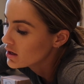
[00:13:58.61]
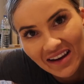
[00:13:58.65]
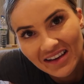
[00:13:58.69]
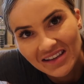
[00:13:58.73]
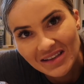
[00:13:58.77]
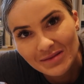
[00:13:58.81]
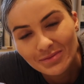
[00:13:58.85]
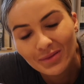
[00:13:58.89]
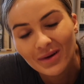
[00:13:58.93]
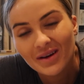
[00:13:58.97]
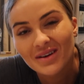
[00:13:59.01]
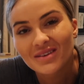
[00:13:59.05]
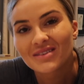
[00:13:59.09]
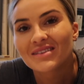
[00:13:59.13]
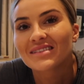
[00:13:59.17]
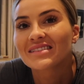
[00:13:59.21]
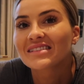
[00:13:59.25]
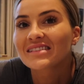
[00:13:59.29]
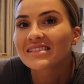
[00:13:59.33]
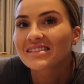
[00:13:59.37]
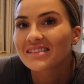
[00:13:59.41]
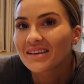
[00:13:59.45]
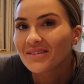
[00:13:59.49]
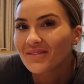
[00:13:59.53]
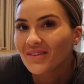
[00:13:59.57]
Get the boil,
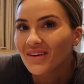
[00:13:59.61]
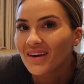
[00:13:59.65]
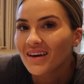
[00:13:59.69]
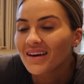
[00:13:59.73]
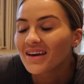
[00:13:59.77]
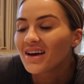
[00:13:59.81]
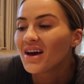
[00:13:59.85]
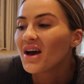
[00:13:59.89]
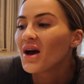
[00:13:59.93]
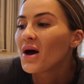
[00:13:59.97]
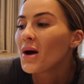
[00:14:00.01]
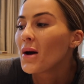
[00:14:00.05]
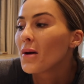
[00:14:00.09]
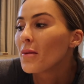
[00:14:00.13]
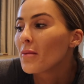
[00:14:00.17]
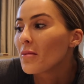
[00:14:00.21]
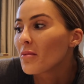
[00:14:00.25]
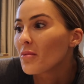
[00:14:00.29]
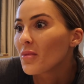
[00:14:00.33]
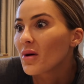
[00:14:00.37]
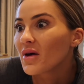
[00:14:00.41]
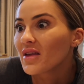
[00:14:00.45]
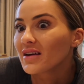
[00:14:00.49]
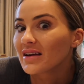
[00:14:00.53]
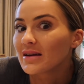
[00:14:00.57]
sieve it,
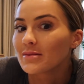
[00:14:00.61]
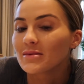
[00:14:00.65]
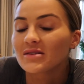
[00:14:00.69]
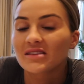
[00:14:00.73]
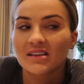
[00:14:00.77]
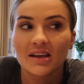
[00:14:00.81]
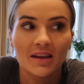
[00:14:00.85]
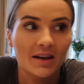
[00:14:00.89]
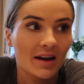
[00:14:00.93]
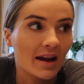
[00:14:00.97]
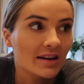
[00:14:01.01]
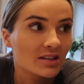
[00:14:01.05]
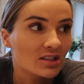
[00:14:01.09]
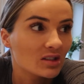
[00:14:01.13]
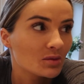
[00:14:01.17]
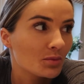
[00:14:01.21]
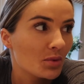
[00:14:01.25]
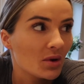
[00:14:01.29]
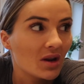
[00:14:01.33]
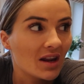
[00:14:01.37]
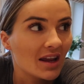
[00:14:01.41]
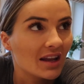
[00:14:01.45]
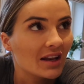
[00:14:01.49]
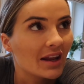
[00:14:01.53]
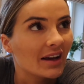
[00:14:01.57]
put the lemons in and I just
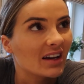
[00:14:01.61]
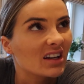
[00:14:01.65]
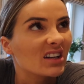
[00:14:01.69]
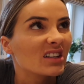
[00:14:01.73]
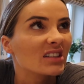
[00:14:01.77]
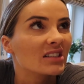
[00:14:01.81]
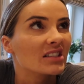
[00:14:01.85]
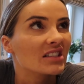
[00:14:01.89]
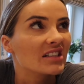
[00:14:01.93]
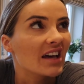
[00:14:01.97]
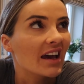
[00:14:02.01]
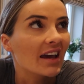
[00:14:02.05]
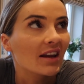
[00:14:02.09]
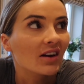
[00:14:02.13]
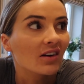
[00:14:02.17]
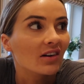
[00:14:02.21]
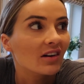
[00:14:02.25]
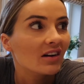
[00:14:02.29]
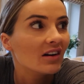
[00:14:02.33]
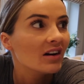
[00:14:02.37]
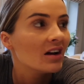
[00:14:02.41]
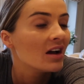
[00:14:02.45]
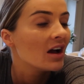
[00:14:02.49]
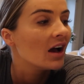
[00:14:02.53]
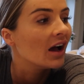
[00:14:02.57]
put it in like a
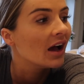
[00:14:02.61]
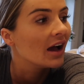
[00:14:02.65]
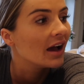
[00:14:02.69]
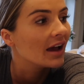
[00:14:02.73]
container